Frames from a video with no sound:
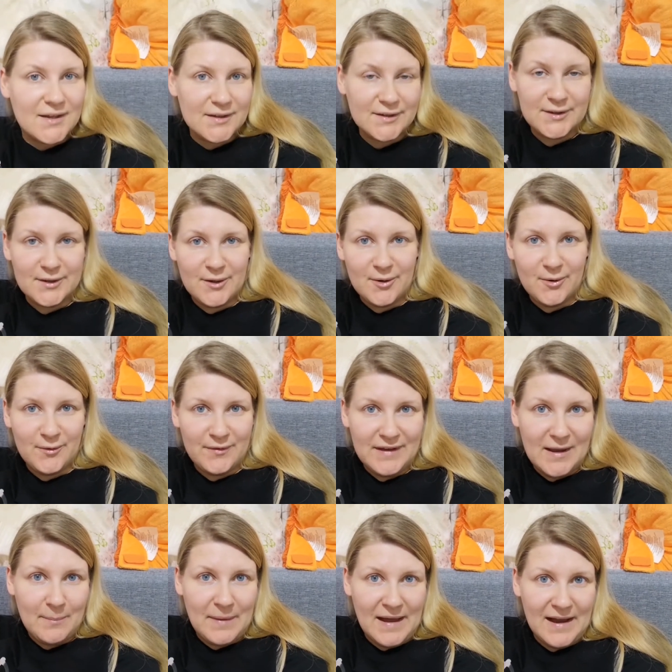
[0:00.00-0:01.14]
So we
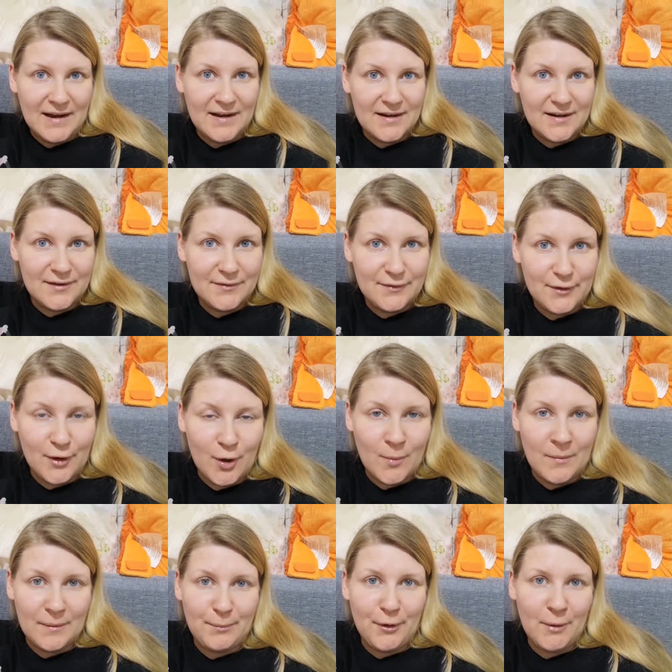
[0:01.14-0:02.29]
are back
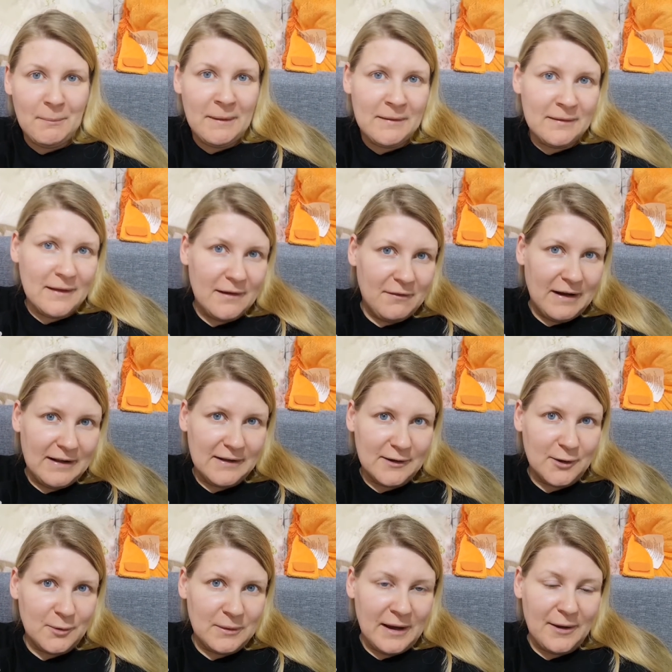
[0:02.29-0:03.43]
from appointment a while
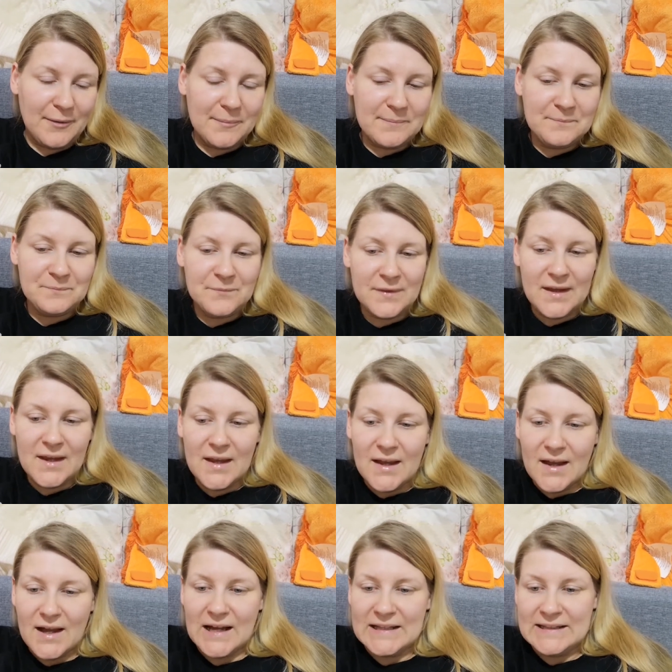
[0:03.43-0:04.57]
ago now.
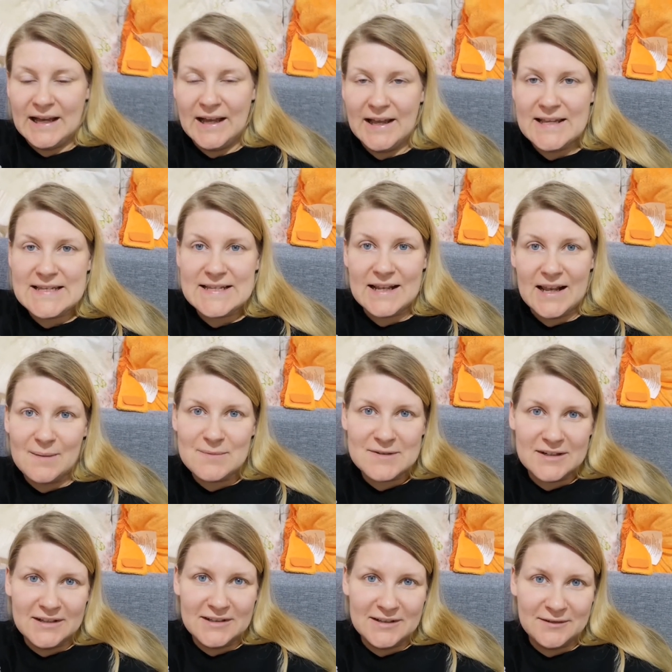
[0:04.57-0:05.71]
Anaya slept
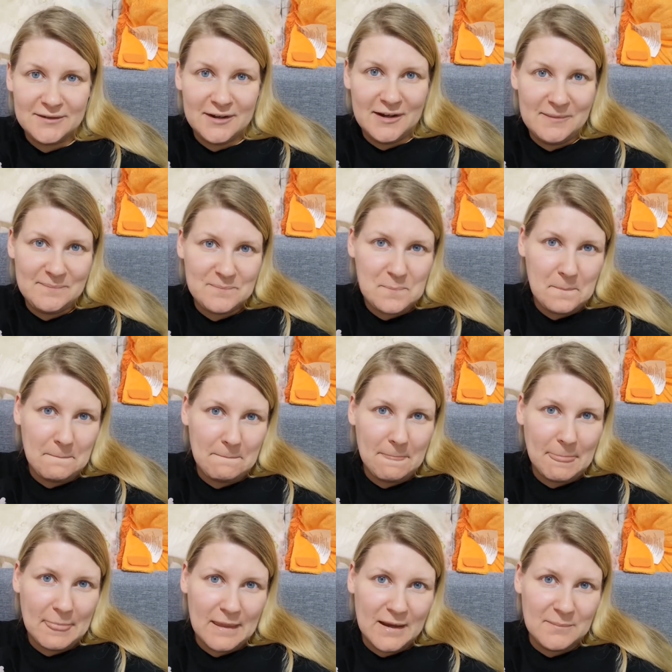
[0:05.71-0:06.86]
straight away.
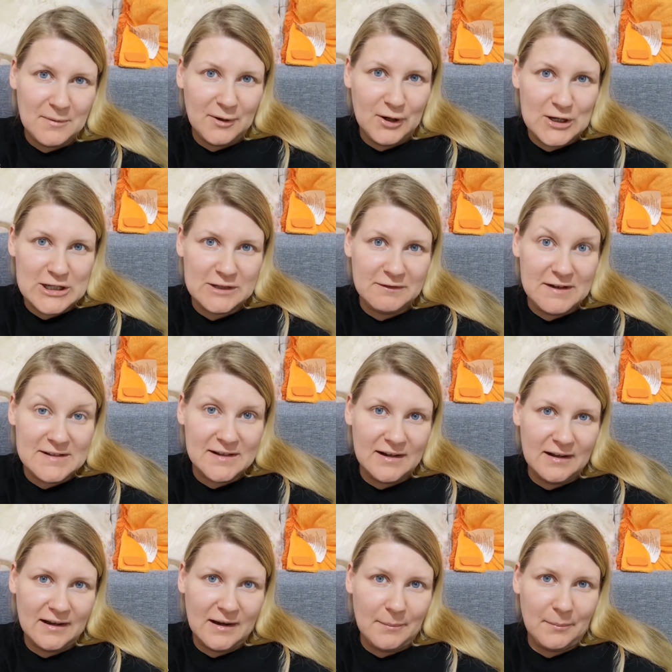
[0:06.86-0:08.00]
Because it was uh,
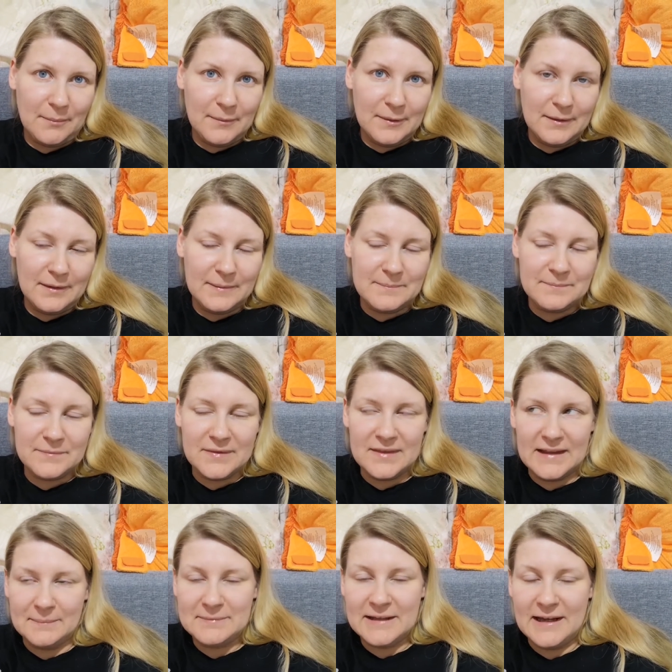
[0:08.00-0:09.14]
like a uh,
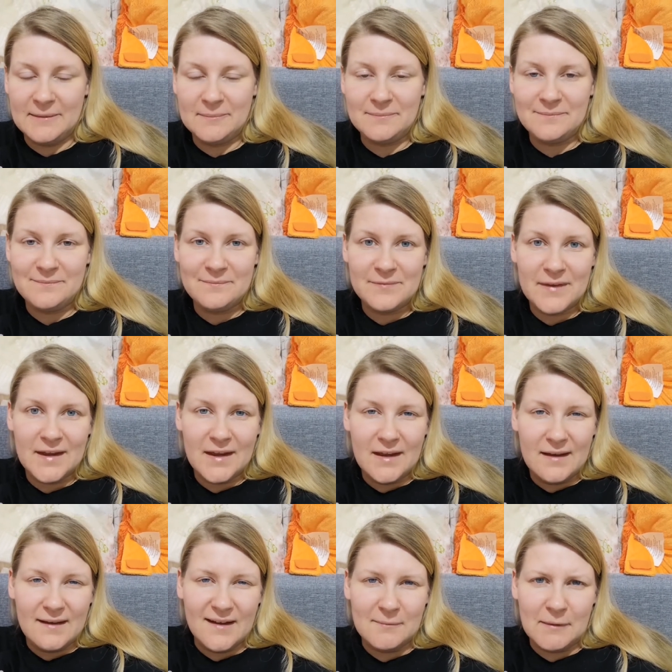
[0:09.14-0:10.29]
nap time,
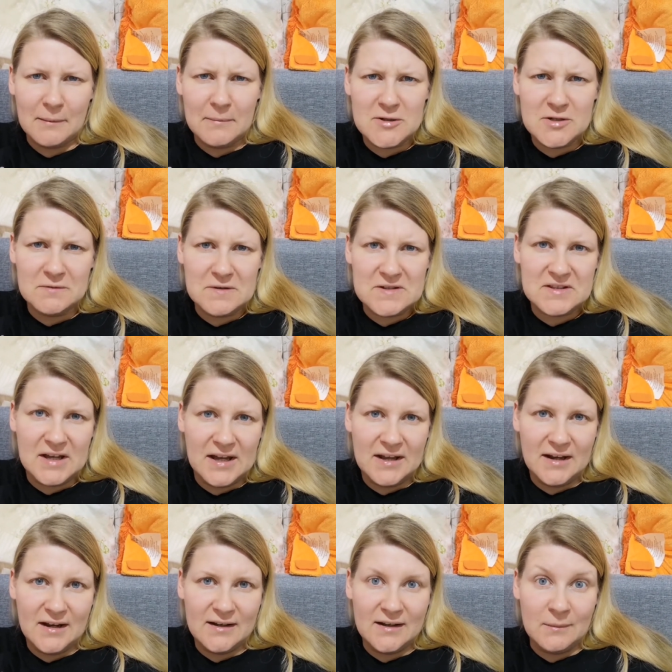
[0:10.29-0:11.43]
and maybe she was
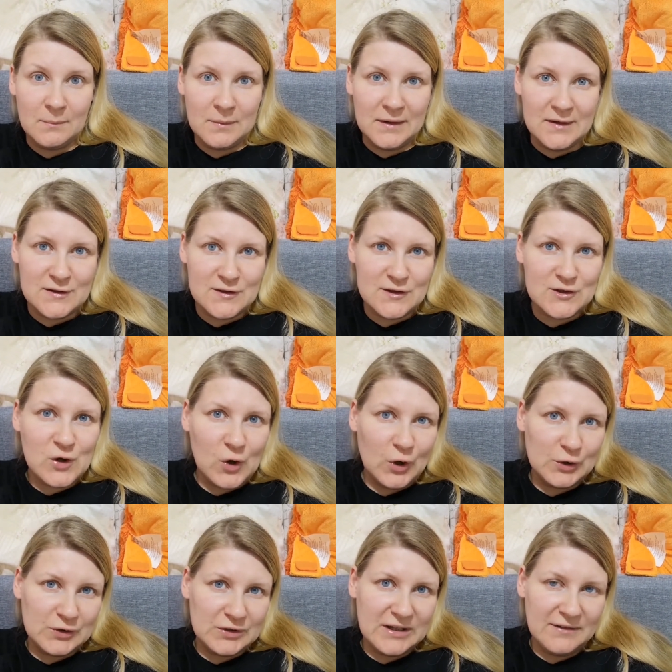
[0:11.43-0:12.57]
tired, and plus it's
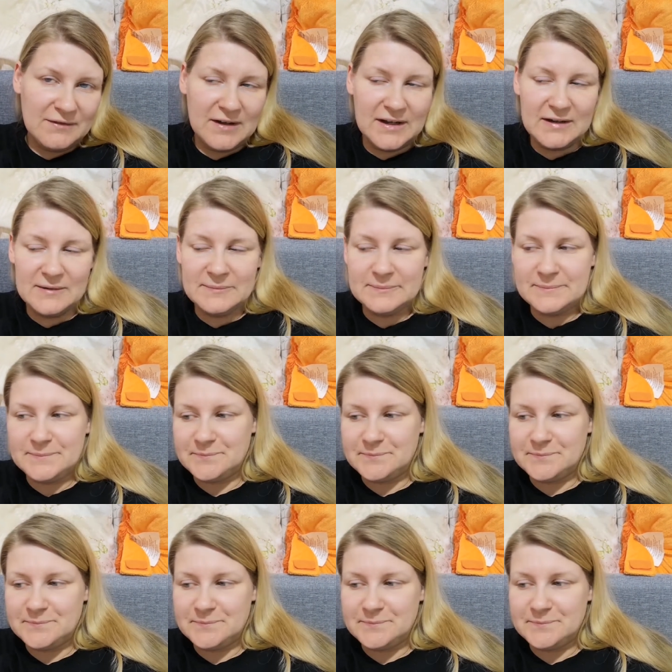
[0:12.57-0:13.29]
hot today very.